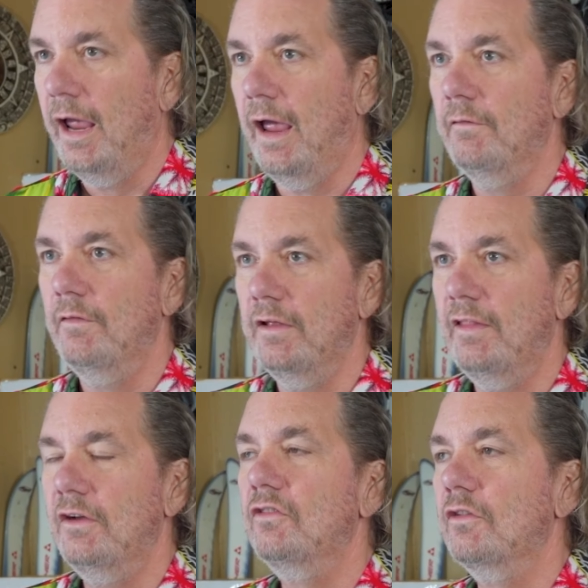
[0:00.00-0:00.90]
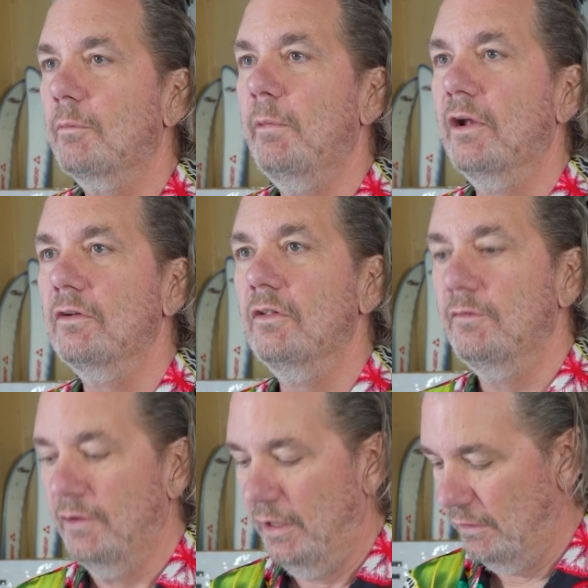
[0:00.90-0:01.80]
And they just look better in the
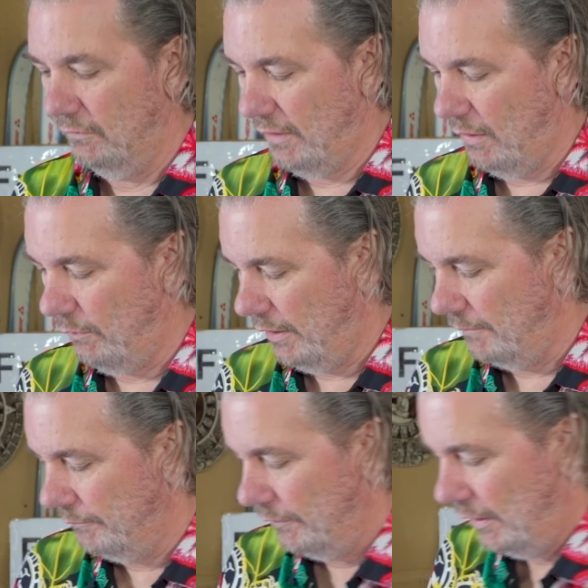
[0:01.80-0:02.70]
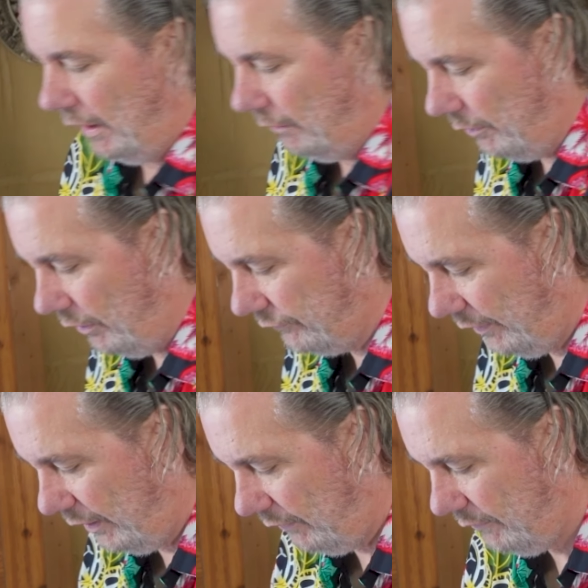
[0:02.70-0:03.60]
fajitas that way. And we also
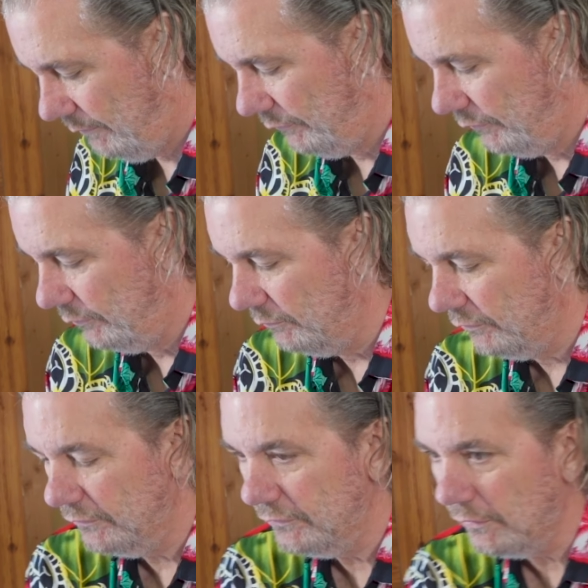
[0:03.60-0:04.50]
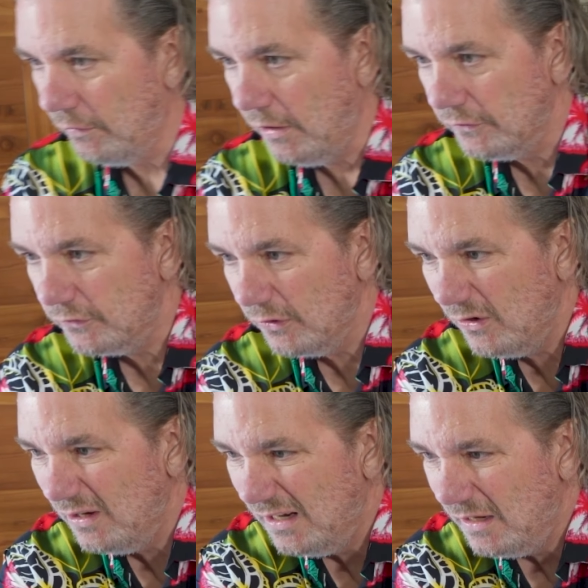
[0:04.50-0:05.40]
have some cilantro.